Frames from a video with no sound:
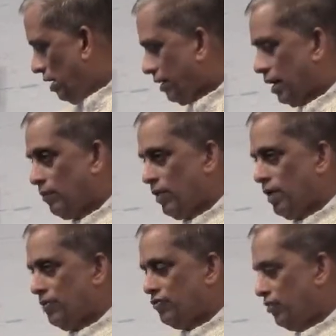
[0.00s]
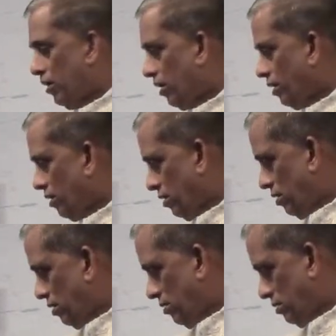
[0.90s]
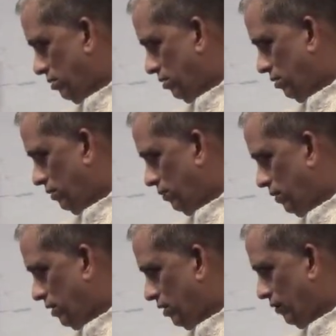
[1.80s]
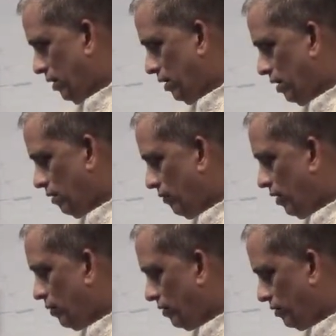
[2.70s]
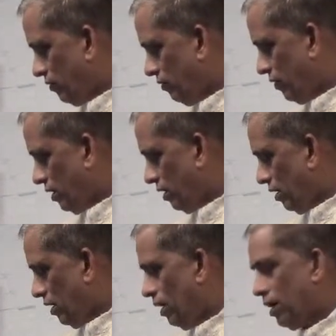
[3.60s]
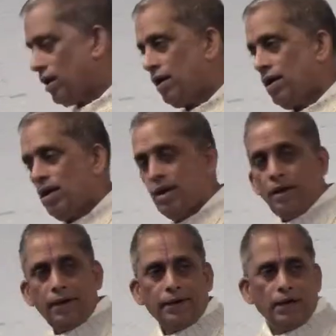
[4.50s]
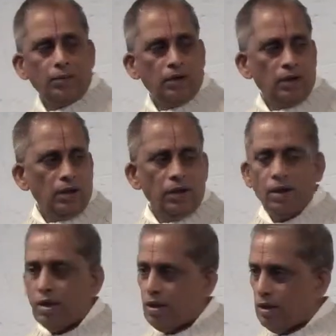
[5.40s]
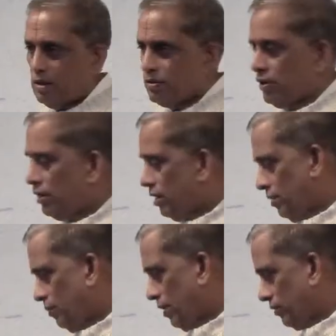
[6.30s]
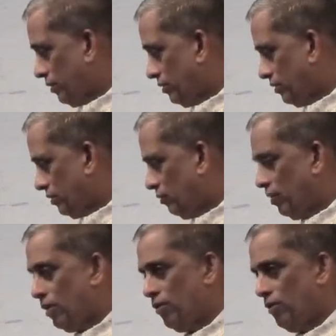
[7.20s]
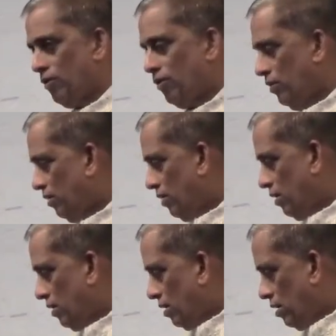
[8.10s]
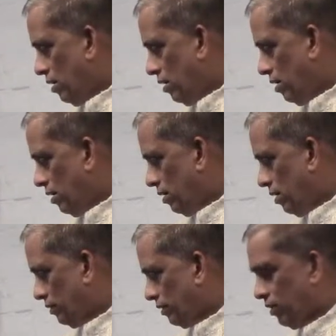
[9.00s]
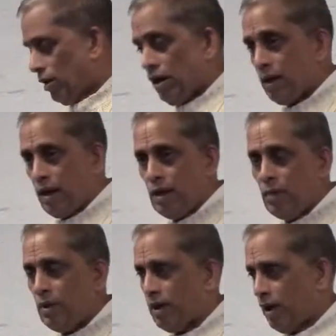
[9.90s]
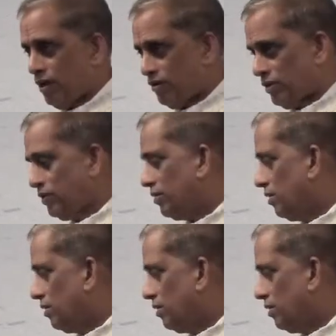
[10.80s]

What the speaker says: can be in children, because when they are very much weak, or it can be also in the persons who have these chronic anemic conditions.